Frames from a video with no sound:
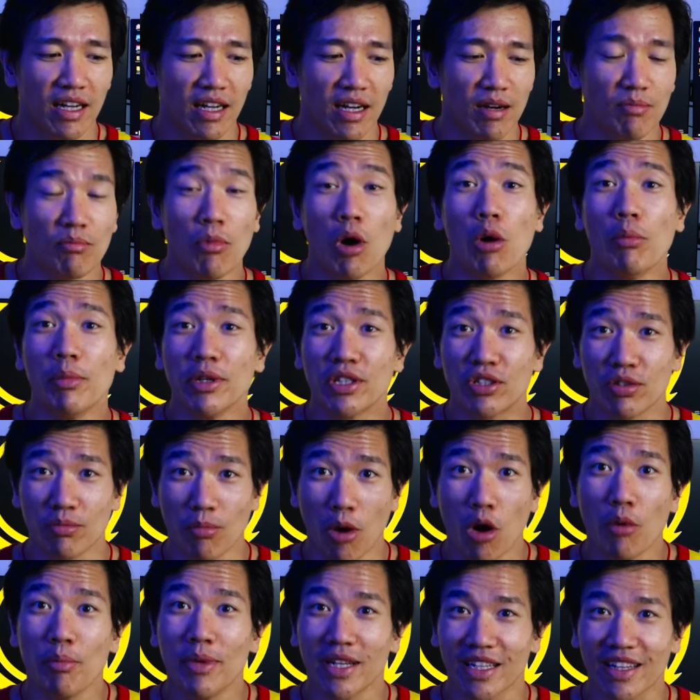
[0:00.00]
moment to
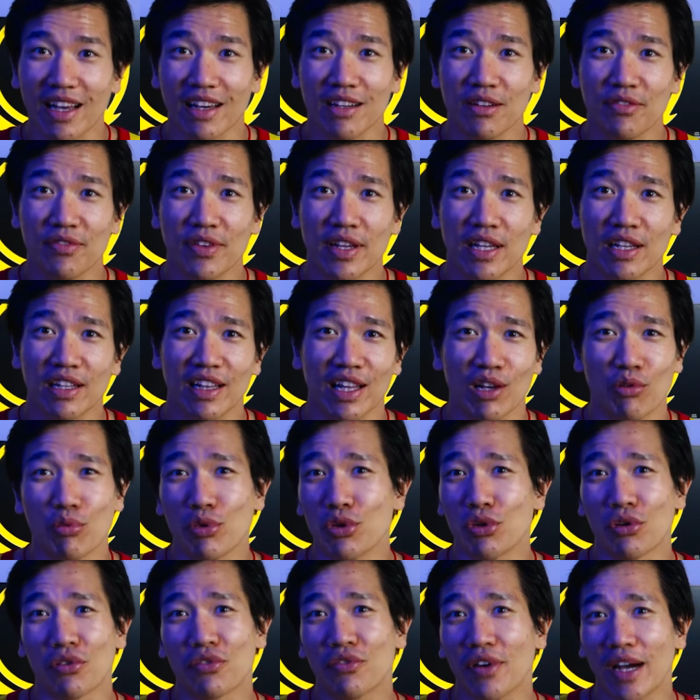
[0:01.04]
moment kind of thing. Like
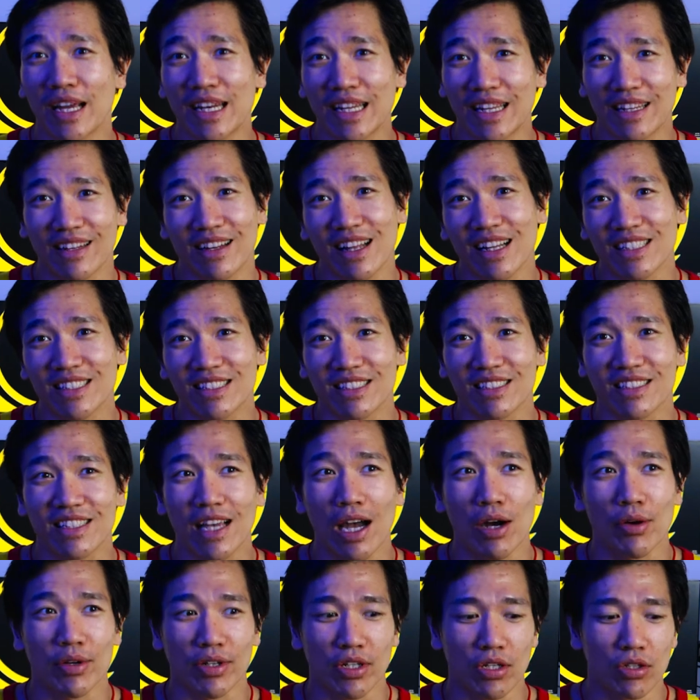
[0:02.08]
when you're fighting, that's just
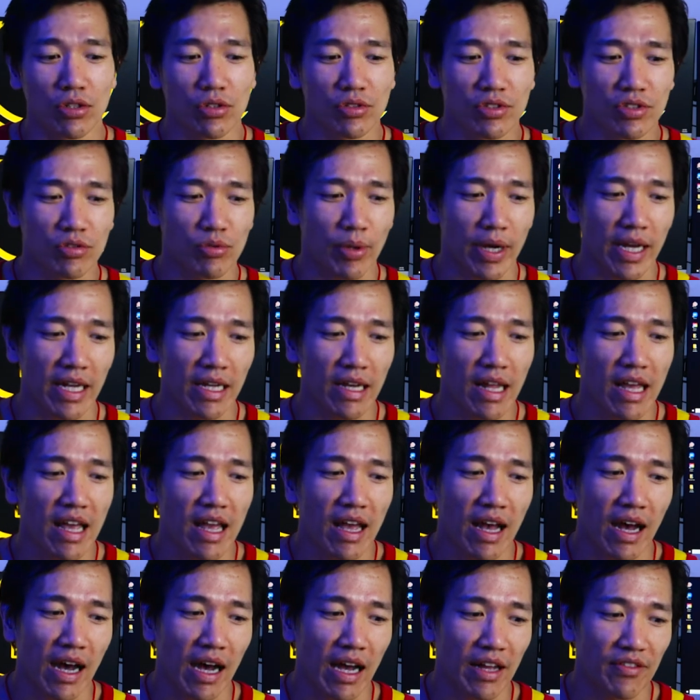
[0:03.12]
how it goes, right?
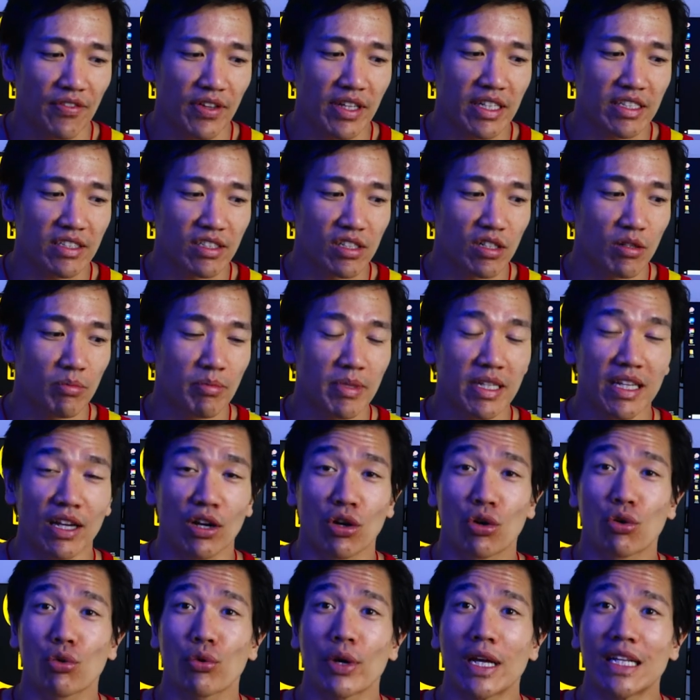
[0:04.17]
I think it's gonna be a
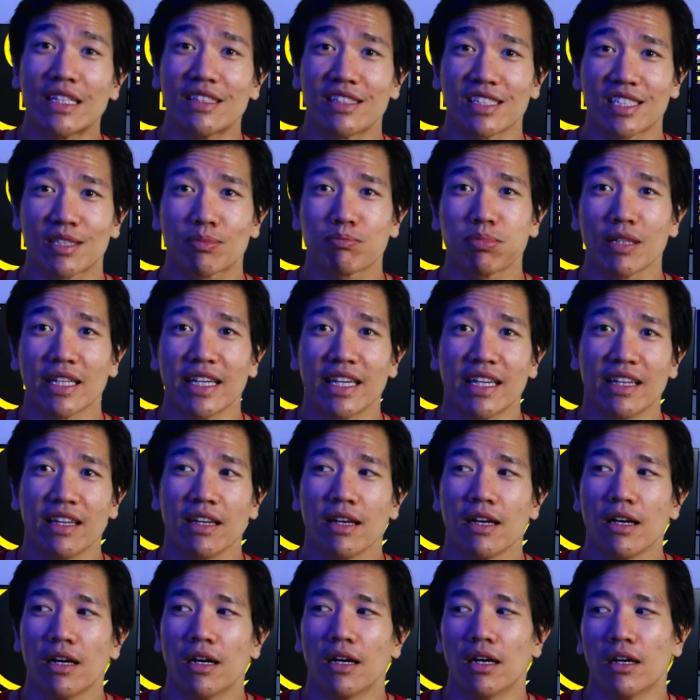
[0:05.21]
great
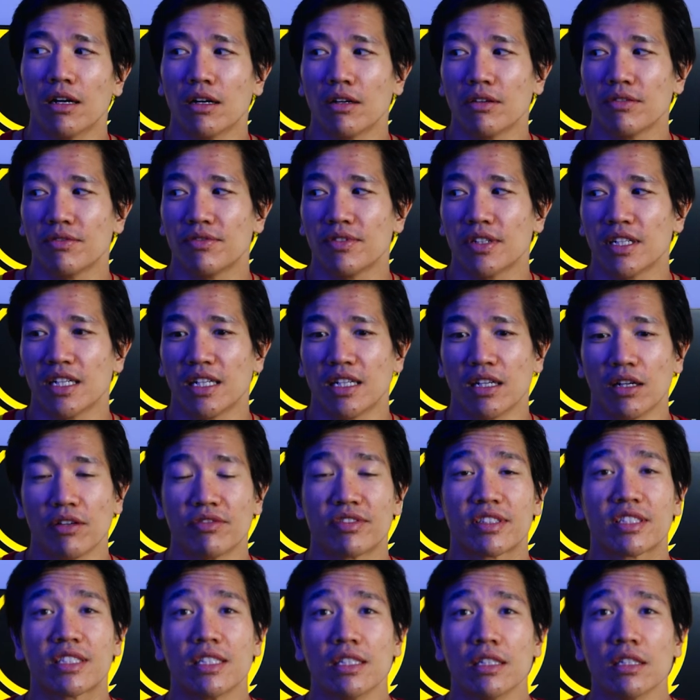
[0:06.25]
display
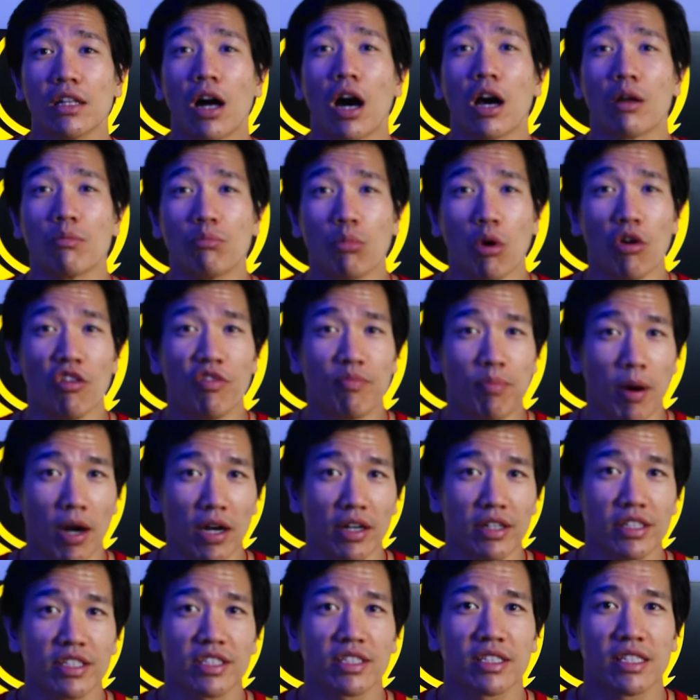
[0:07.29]
of skill on both
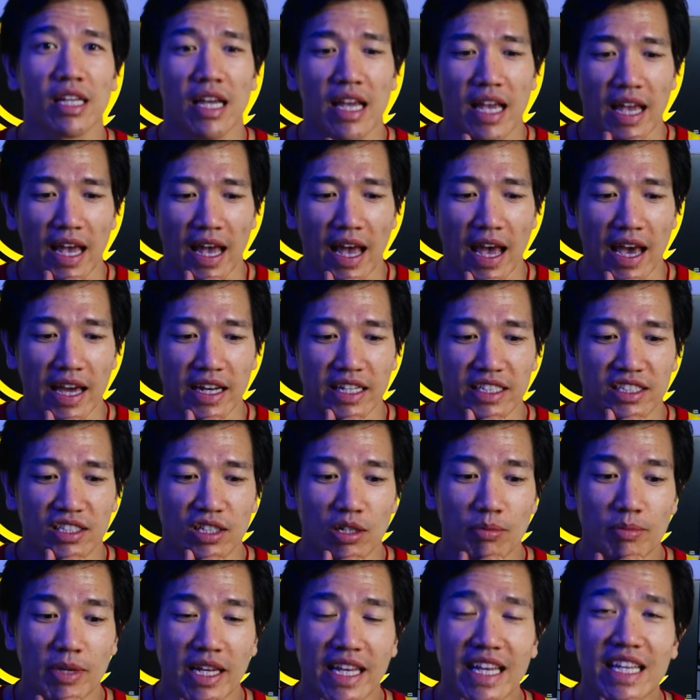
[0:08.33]
parts, and it's
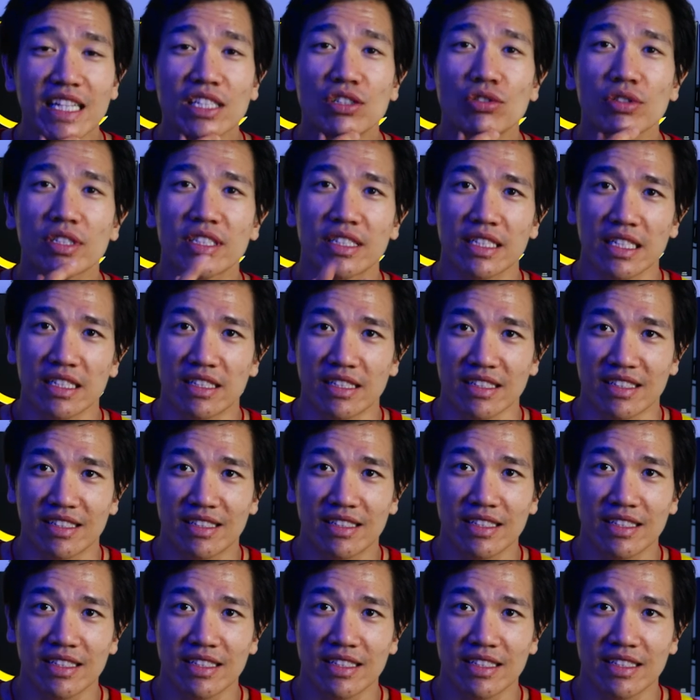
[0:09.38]
going to be interesting to